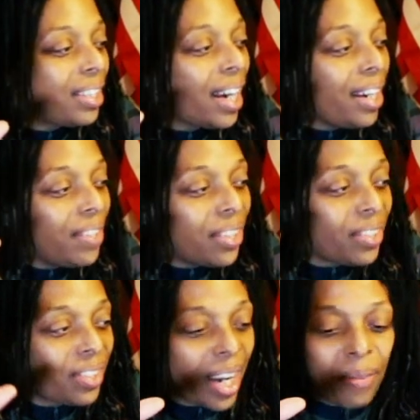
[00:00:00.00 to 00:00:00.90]
did I even
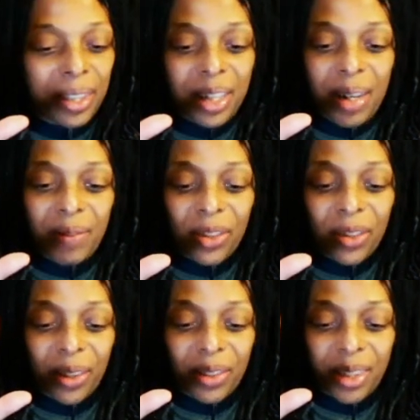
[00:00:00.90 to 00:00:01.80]
say what the name of this
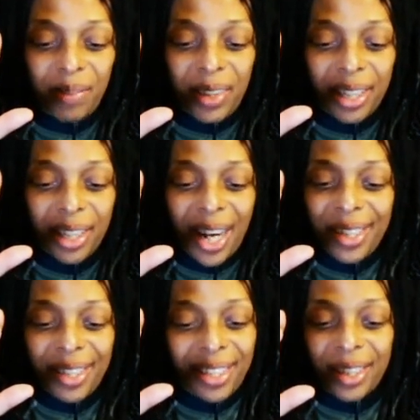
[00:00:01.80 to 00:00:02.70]
song is gonna be yet?
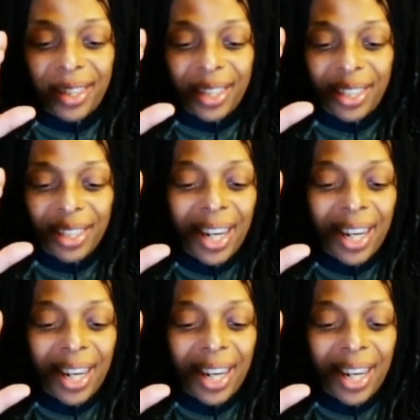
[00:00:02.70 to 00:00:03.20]
I didn't, did I?